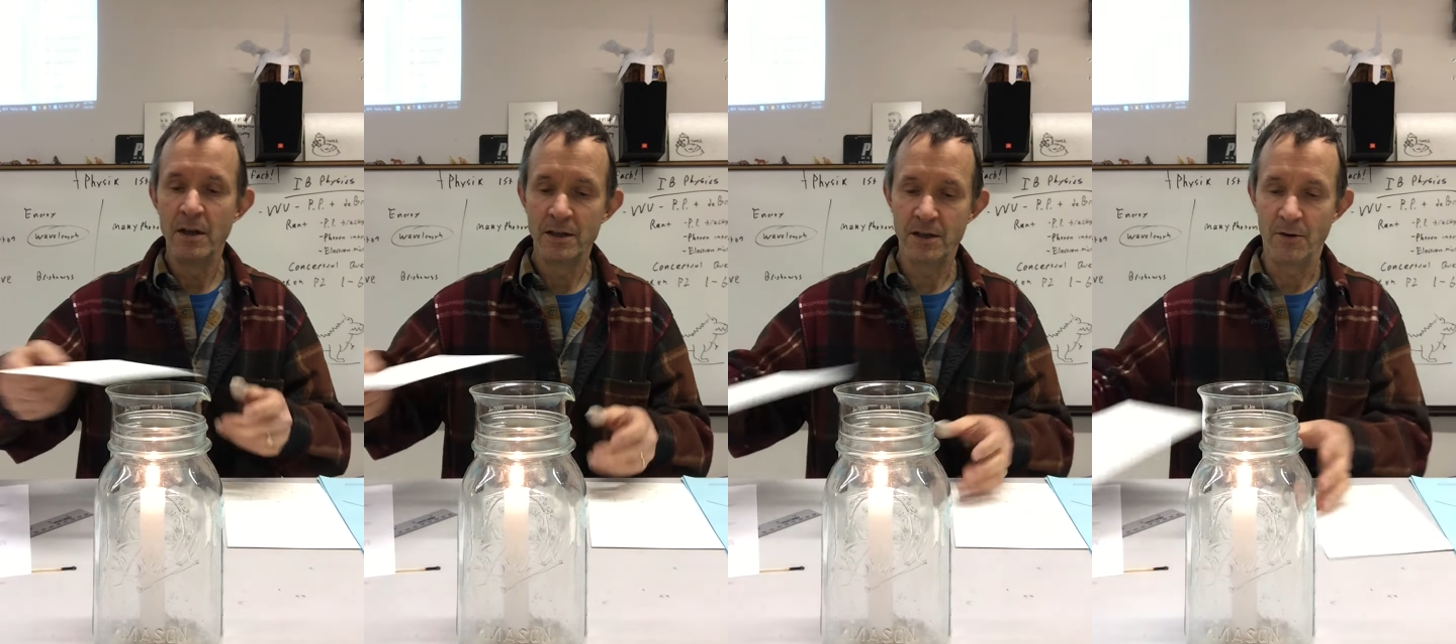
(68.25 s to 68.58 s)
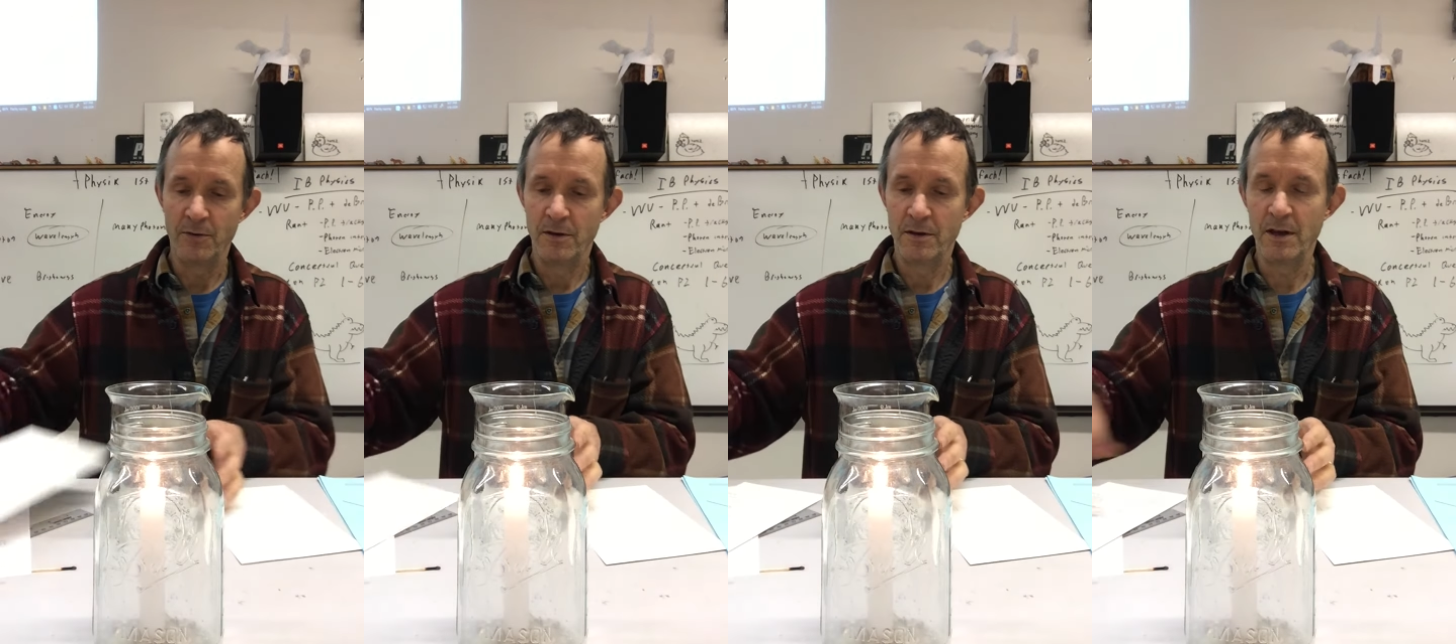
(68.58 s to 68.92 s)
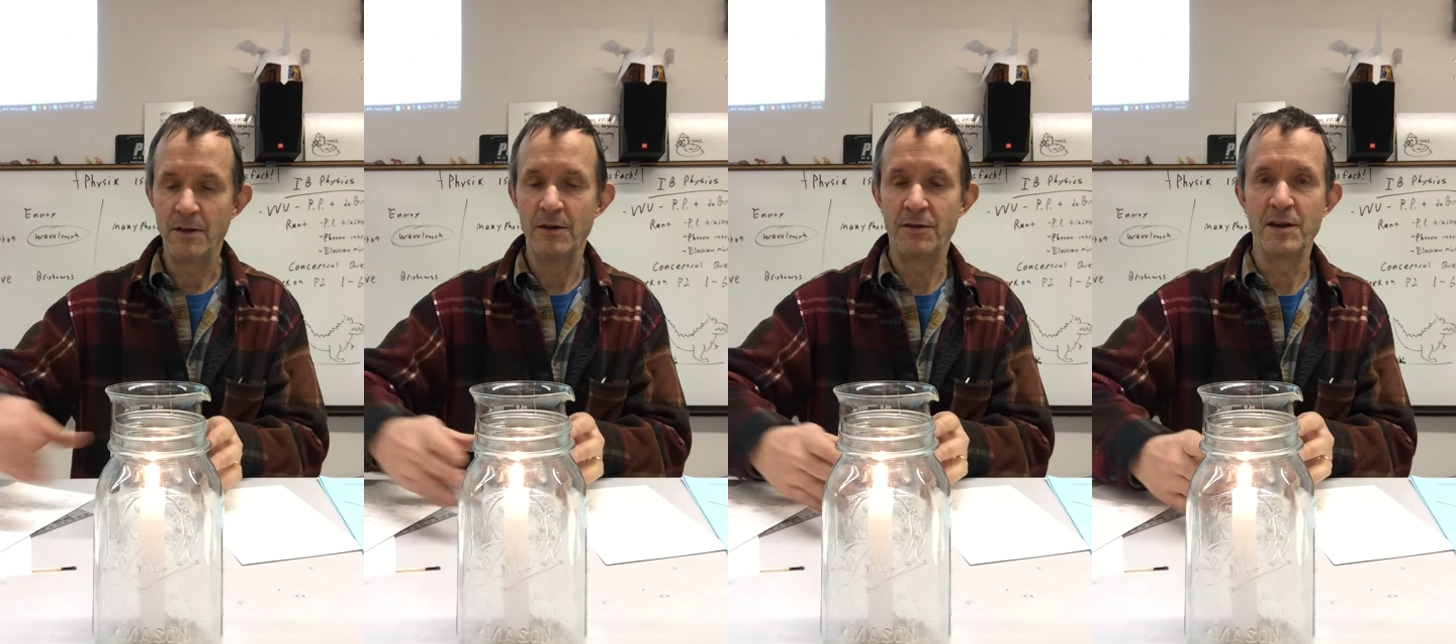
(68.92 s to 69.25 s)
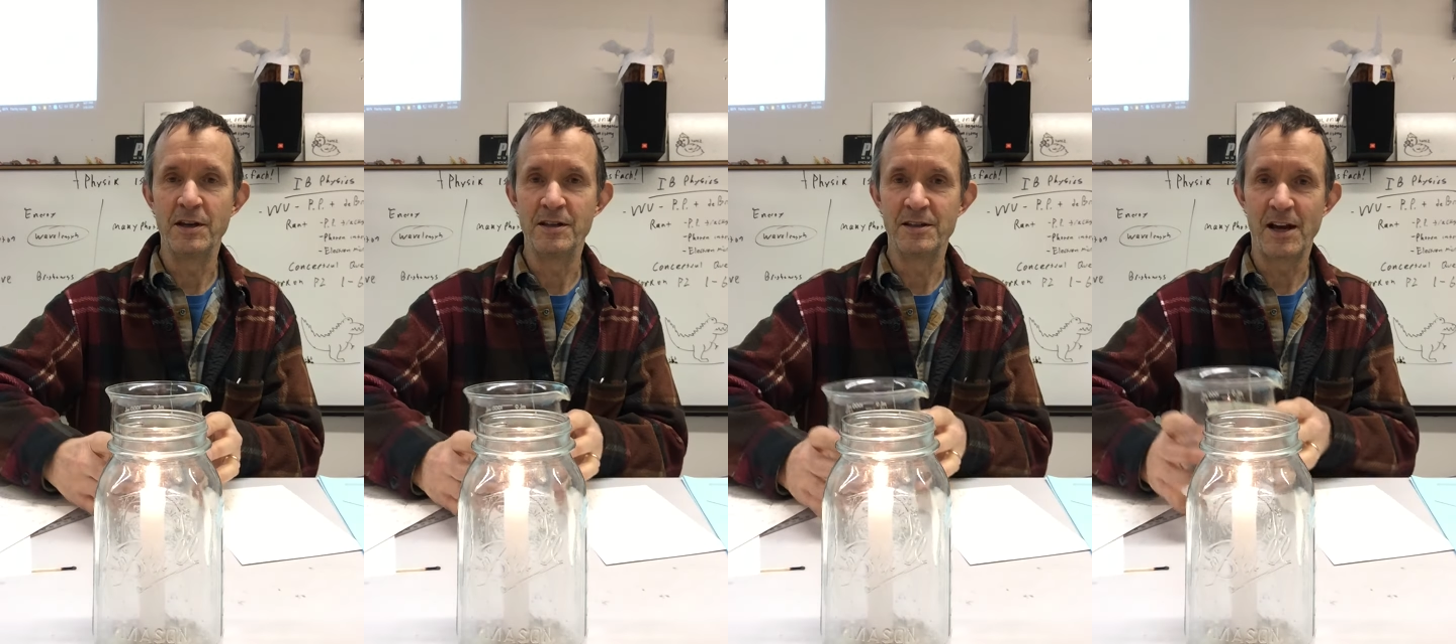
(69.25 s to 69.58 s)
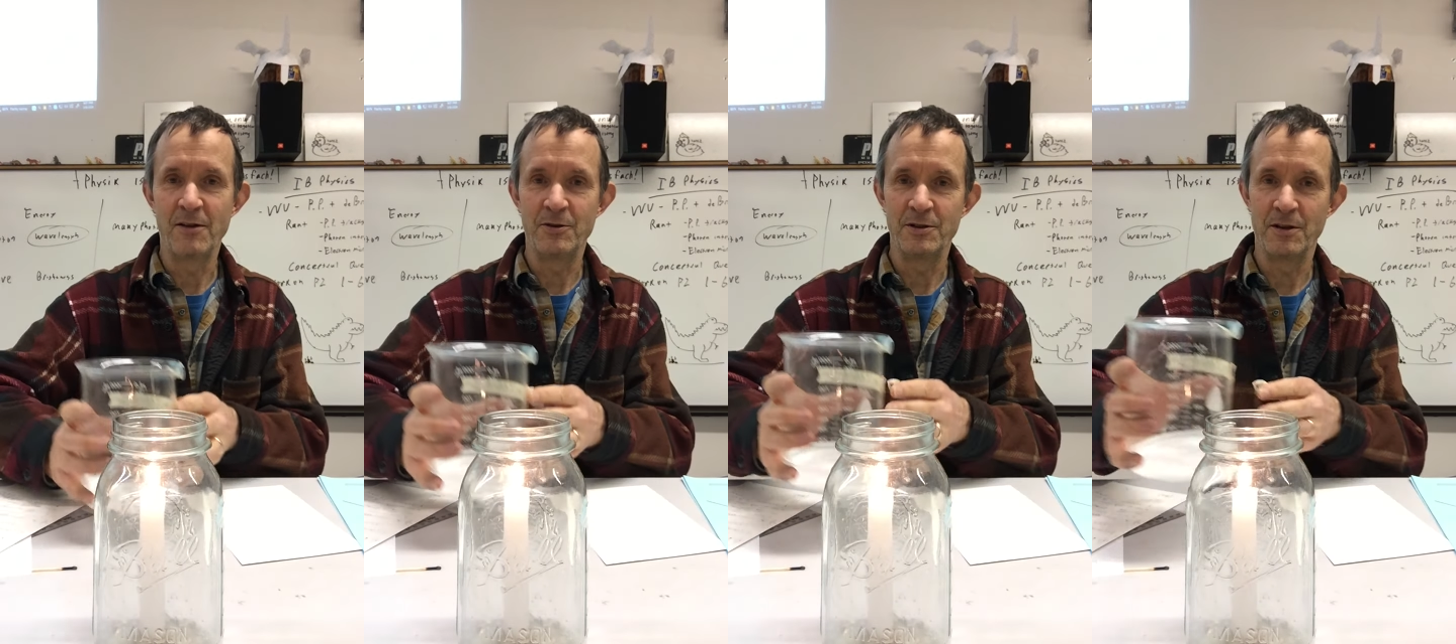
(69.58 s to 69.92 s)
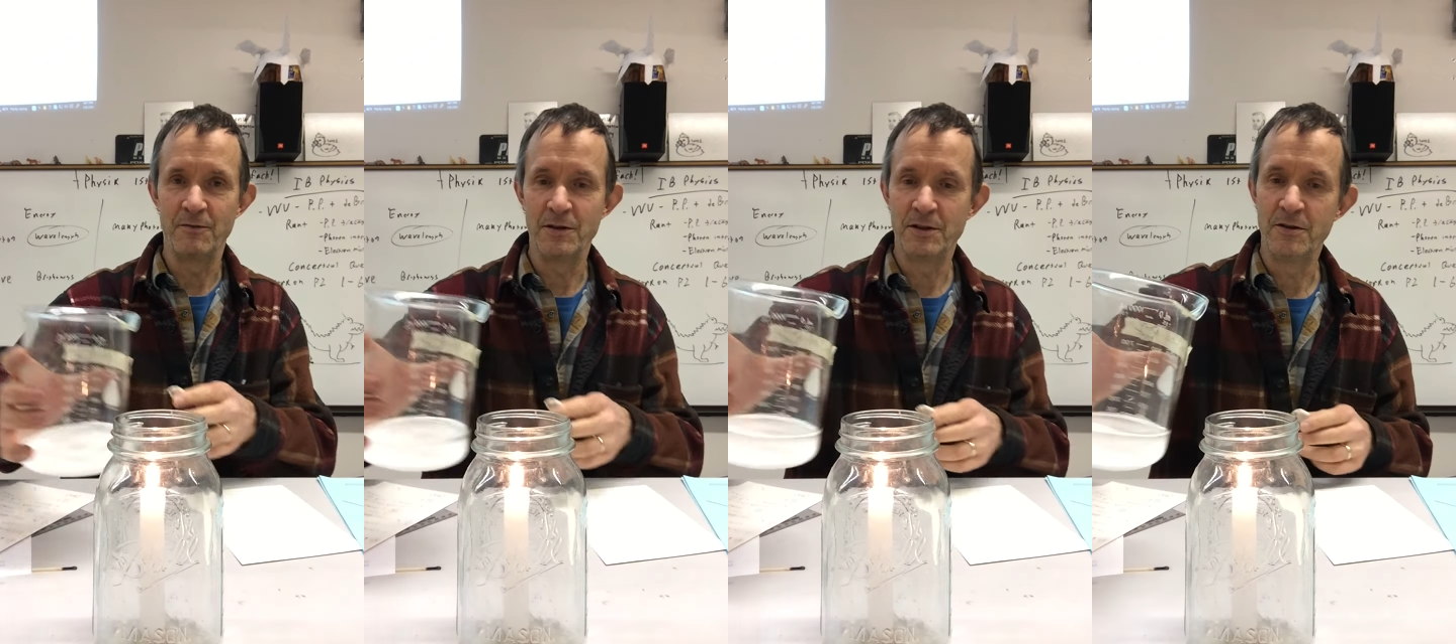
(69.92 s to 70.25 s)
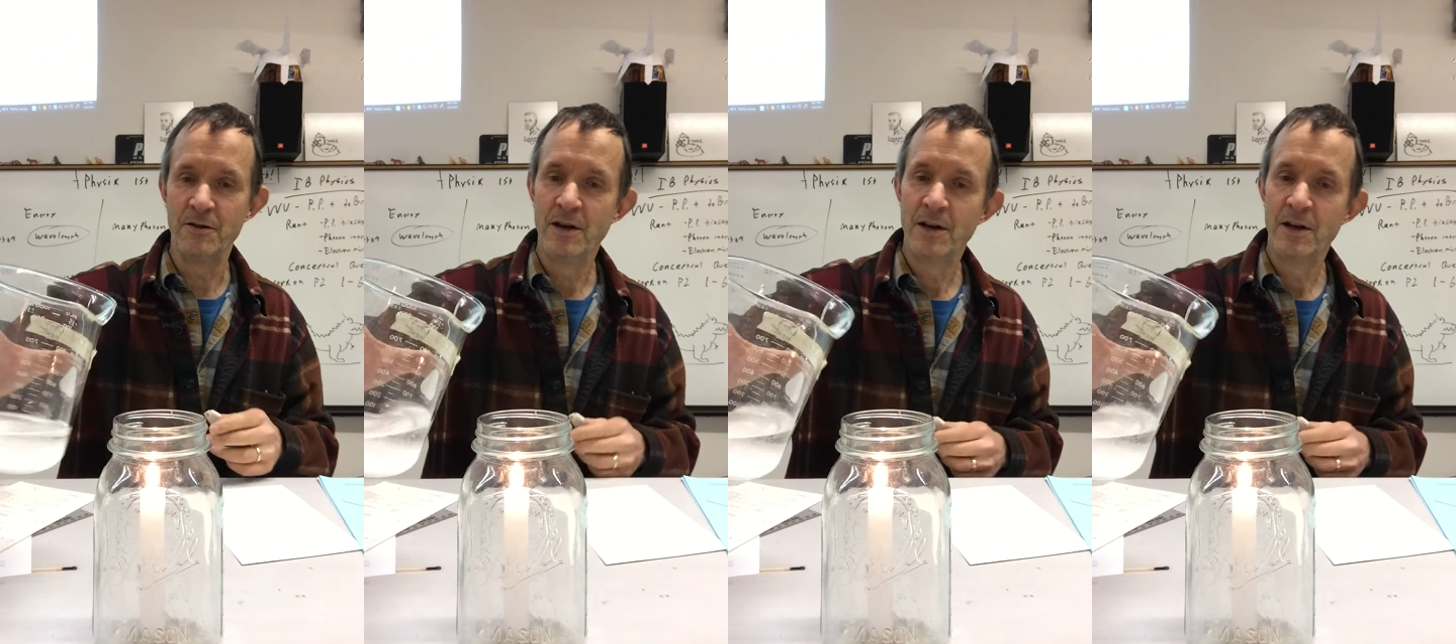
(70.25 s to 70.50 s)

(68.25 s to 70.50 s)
So then the thing is, I always love this.